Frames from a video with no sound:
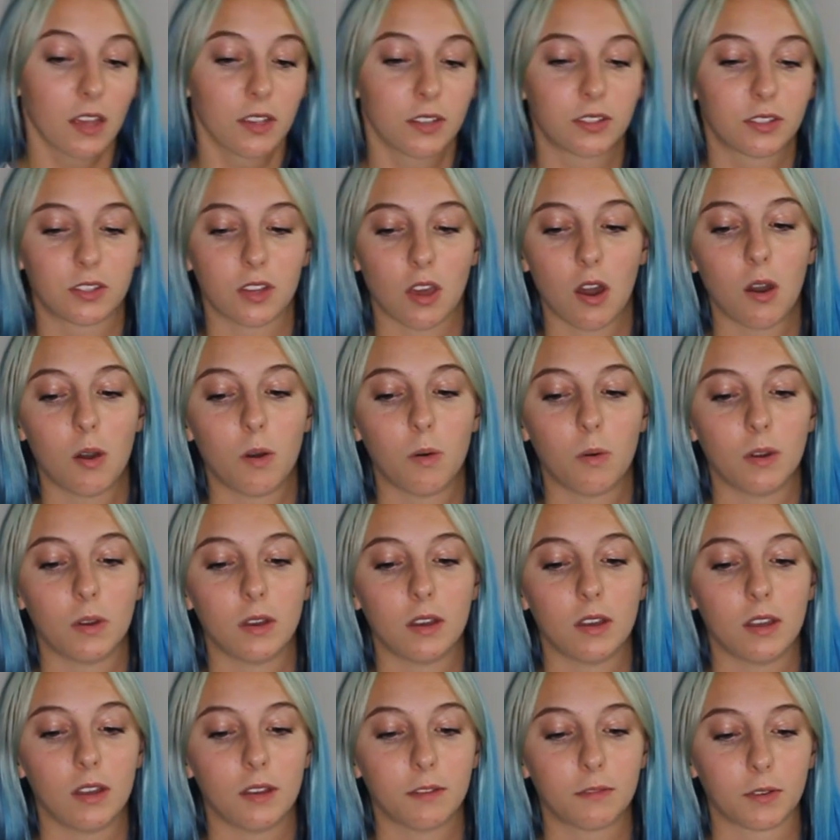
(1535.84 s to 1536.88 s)

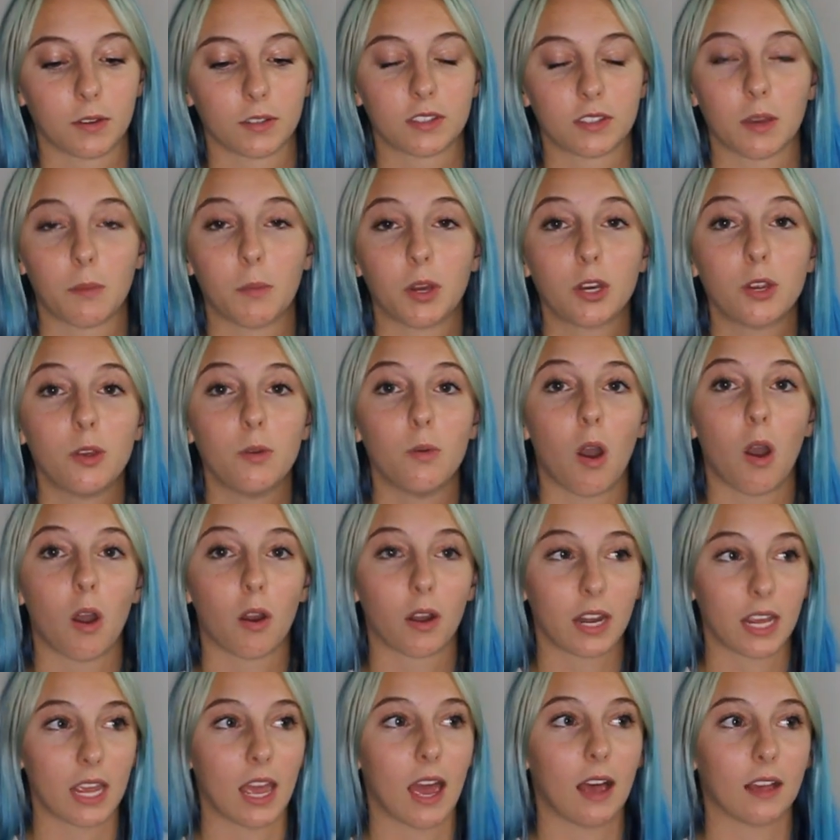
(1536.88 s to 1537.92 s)
So for someone who
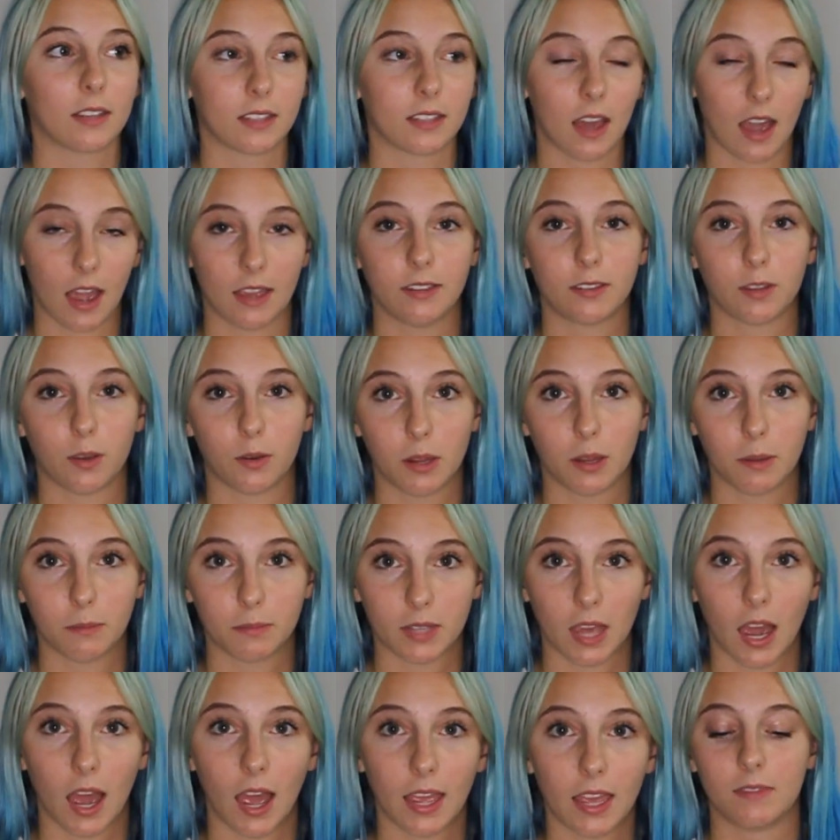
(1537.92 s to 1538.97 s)
already has a high sodium
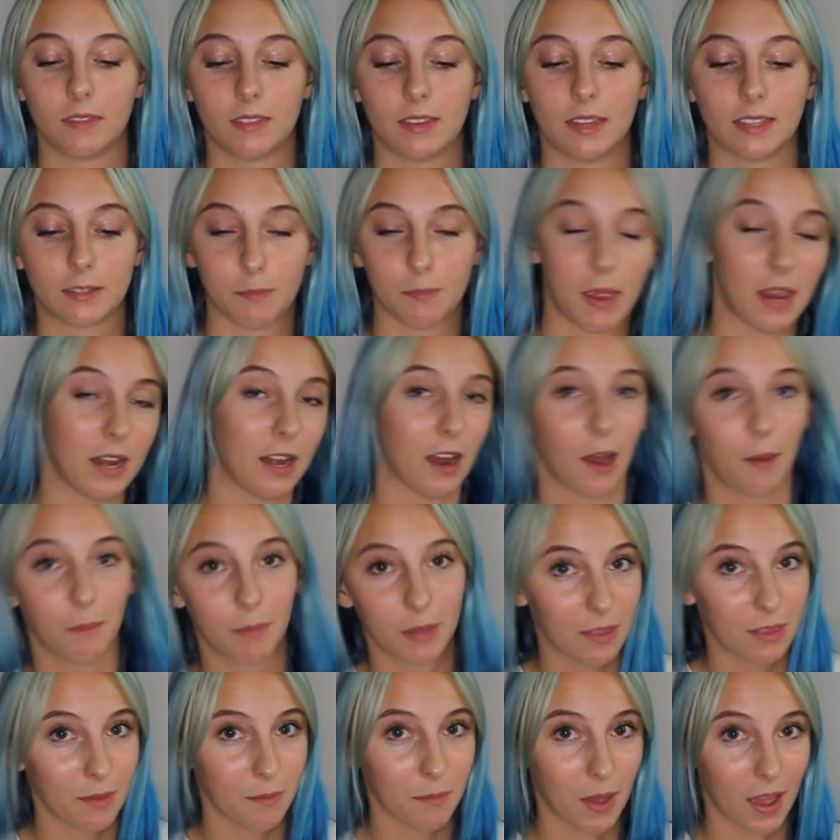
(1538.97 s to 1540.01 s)
diet, this may not
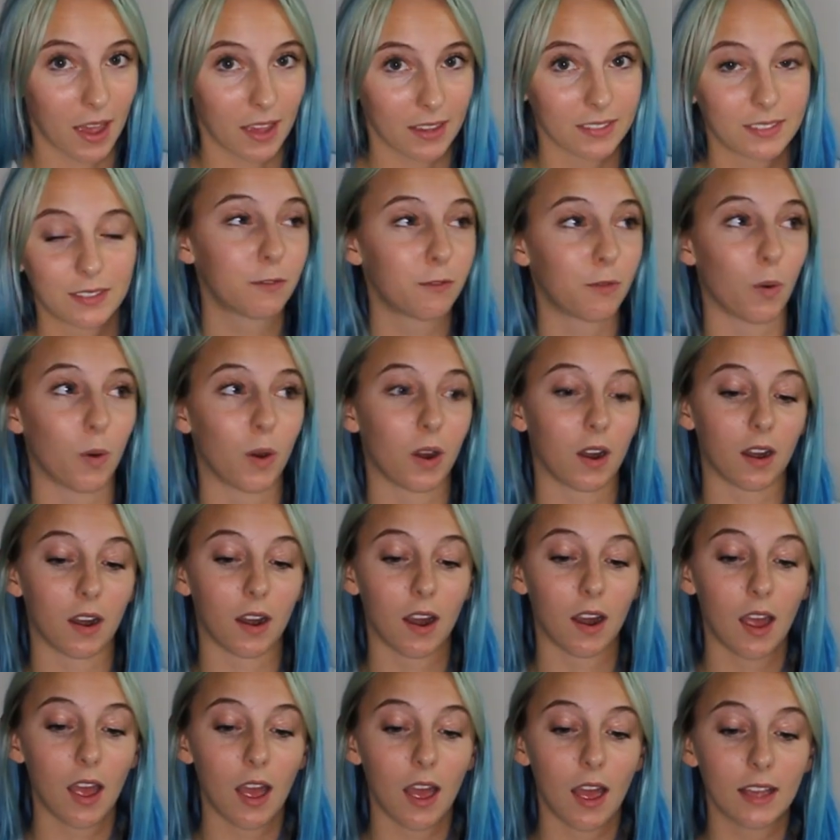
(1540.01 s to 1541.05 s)
be the best. For
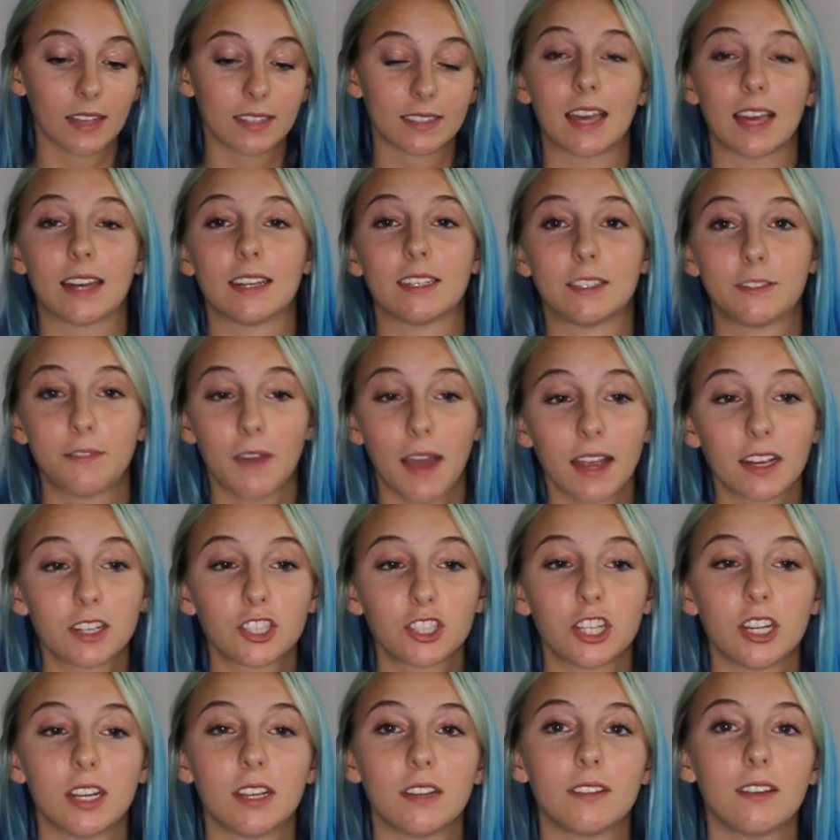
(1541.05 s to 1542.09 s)

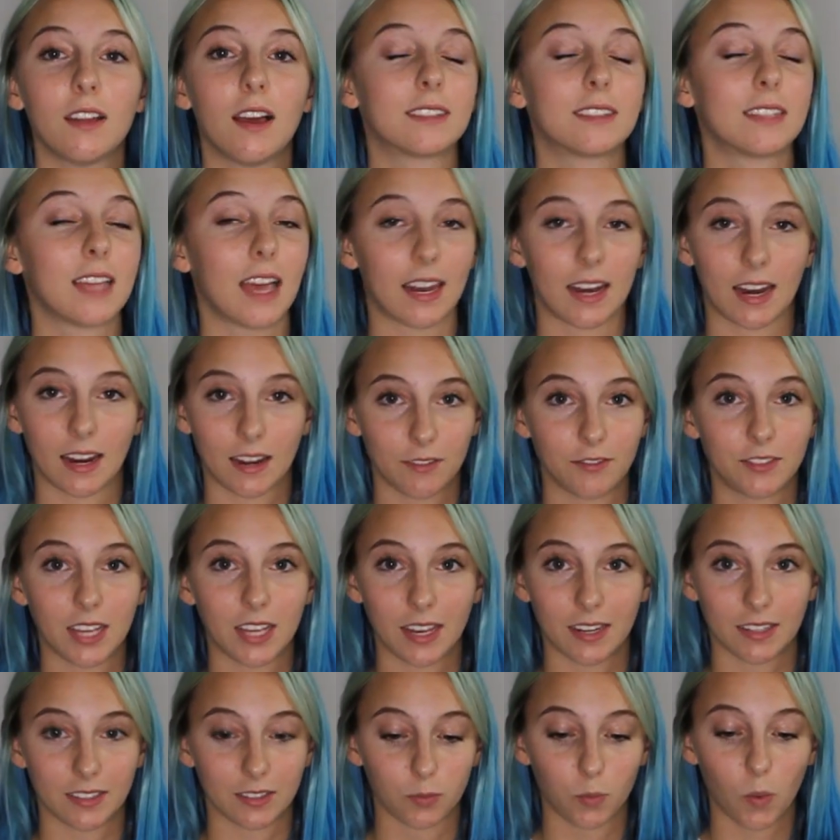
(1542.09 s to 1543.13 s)
satisfaction, a 10 out of
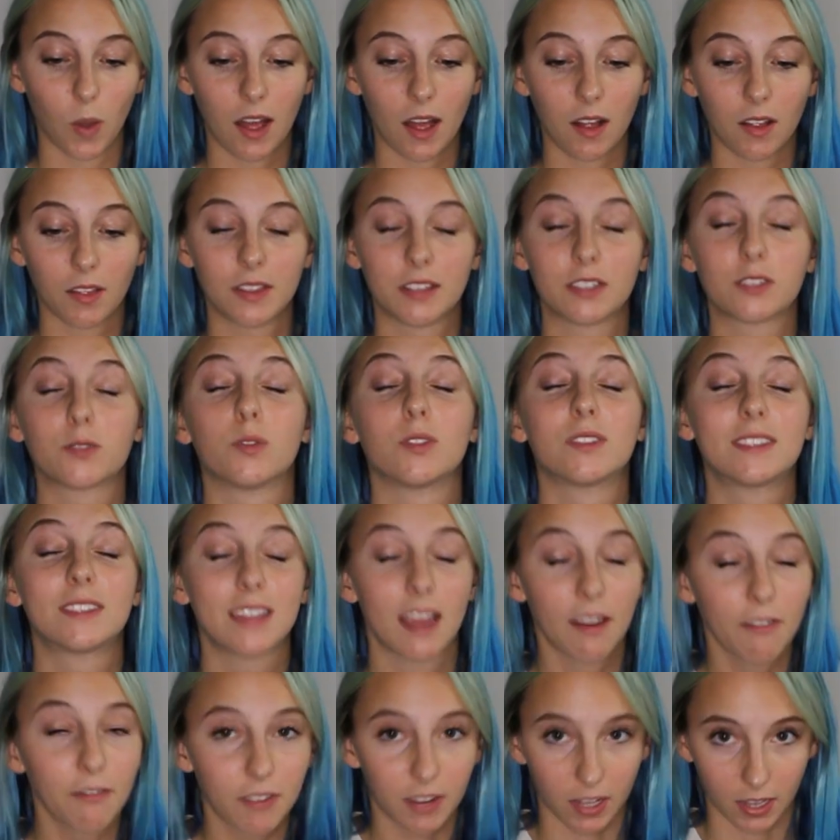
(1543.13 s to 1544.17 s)
10 as well. This will
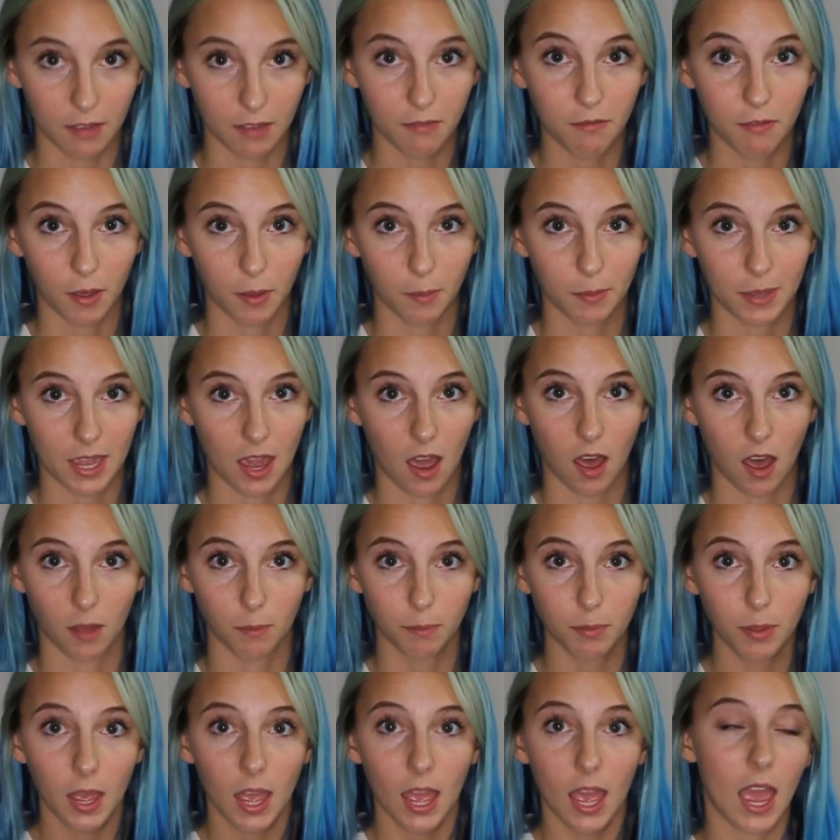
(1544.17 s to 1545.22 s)
definitely fill me up.